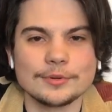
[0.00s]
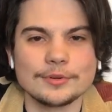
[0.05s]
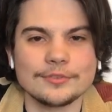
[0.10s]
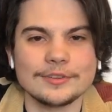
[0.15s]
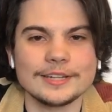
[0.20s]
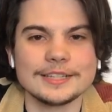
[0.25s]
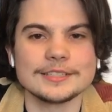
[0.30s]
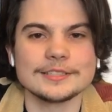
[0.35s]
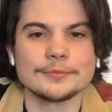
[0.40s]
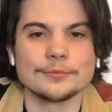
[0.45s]

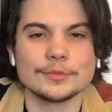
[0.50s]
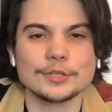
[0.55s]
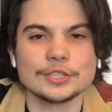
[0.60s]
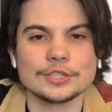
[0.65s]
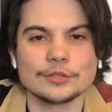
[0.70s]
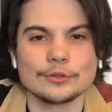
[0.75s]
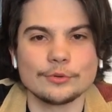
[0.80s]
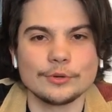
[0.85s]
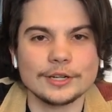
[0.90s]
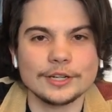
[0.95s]
provides
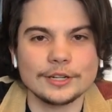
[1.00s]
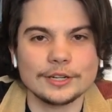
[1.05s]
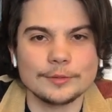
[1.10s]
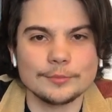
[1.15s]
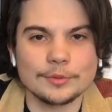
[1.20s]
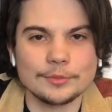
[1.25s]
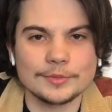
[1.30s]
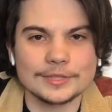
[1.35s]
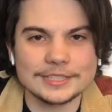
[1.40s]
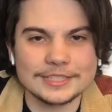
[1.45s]
much quicker
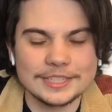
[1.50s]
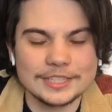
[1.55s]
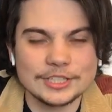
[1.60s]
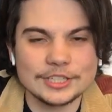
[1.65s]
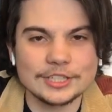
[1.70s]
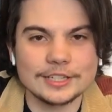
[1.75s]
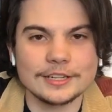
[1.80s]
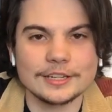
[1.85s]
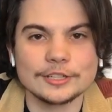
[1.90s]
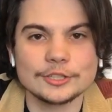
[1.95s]
implementation